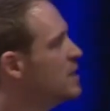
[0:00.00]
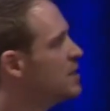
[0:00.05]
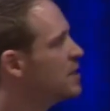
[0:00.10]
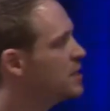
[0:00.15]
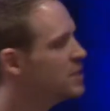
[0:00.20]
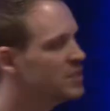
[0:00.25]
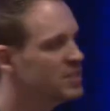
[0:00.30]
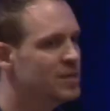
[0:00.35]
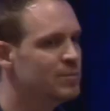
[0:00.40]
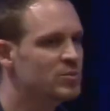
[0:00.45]
there
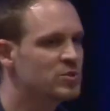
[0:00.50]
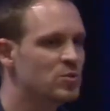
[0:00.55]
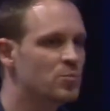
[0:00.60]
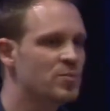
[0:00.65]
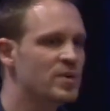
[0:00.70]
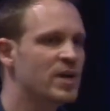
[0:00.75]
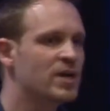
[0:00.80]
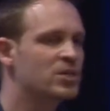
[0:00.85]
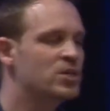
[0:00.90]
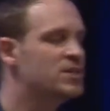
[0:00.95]
seems to
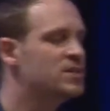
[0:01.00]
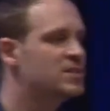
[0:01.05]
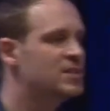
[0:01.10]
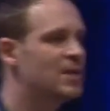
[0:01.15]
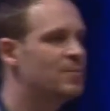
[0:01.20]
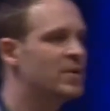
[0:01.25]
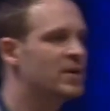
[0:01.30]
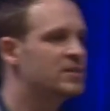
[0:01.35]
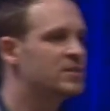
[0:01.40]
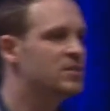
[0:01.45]
be actually
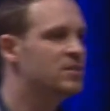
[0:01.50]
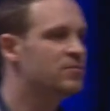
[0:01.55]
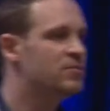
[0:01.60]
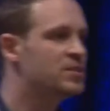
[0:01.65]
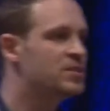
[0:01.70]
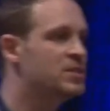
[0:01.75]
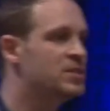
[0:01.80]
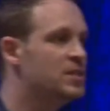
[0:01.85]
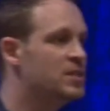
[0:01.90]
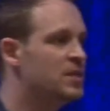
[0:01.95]
some
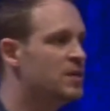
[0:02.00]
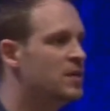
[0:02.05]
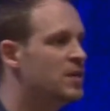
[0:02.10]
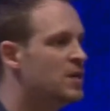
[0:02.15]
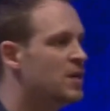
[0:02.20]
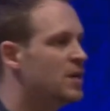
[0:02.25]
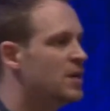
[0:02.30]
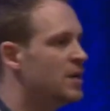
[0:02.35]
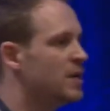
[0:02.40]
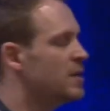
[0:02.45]
activity
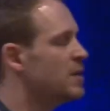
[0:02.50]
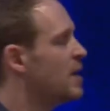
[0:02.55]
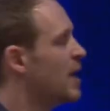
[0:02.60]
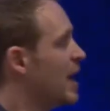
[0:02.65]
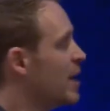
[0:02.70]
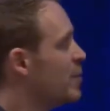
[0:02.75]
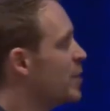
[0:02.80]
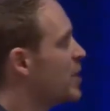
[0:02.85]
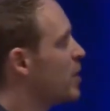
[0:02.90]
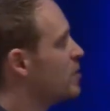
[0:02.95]
in
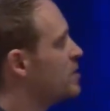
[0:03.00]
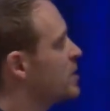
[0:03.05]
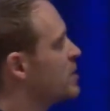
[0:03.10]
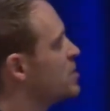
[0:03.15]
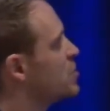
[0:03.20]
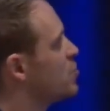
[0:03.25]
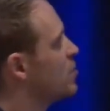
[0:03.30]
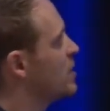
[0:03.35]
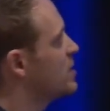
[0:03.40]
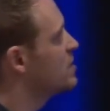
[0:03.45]
abiotic
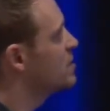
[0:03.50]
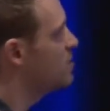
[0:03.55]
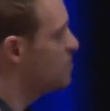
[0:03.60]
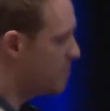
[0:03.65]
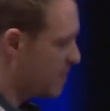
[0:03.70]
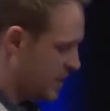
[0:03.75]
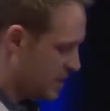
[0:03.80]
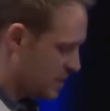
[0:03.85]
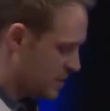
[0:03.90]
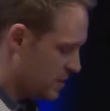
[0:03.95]
stress
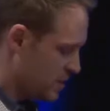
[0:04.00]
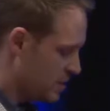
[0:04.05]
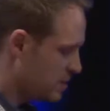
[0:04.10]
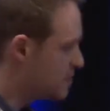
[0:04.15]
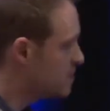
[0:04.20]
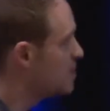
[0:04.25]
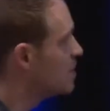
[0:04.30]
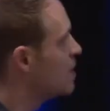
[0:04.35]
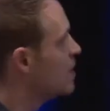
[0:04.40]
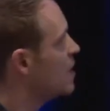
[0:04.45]

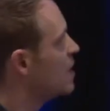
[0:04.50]
defenses.